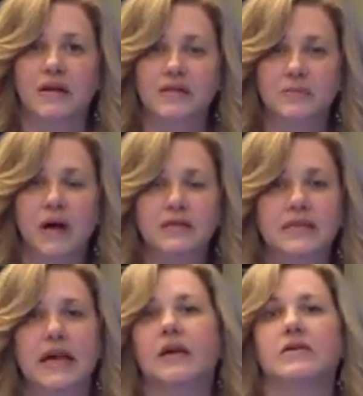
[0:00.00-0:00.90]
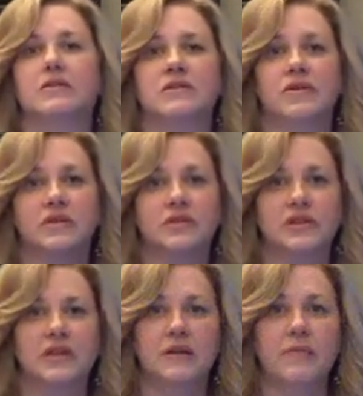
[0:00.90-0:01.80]
small scale so that you
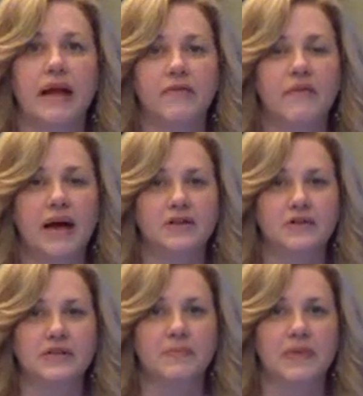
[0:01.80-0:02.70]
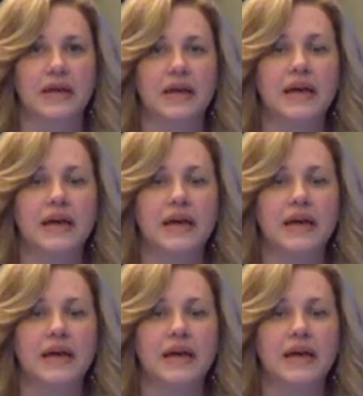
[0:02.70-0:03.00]
could then manufacture something.